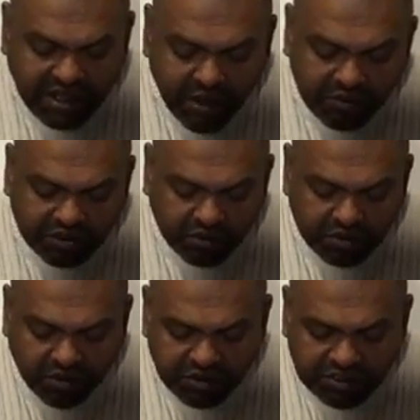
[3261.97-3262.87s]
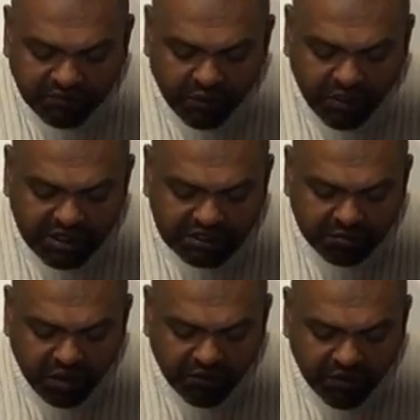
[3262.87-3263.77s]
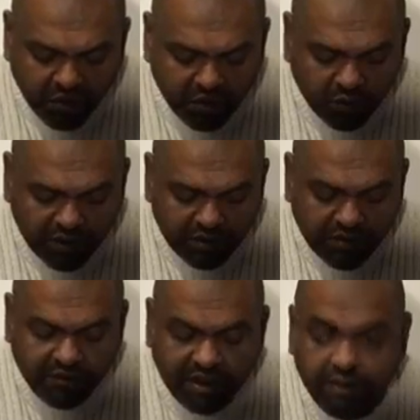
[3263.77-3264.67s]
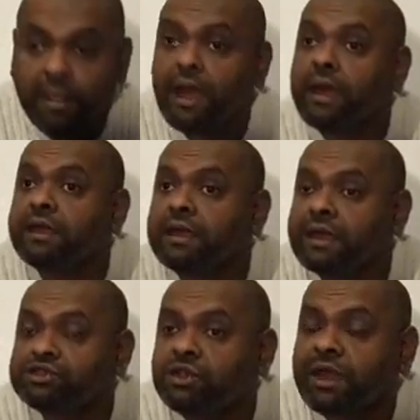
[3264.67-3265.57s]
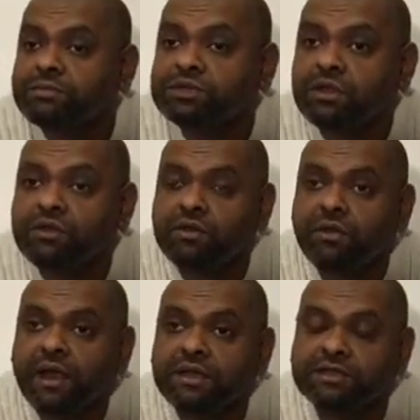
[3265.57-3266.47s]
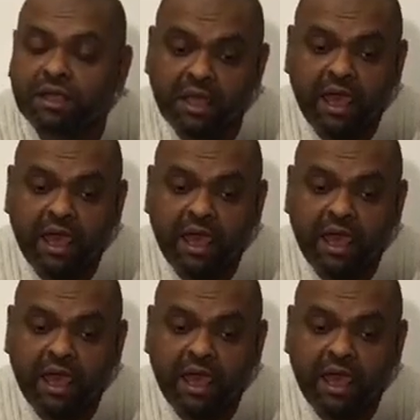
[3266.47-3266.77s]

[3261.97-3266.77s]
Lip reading: household because everyone is moving on with career. Yes, you're absolutely right.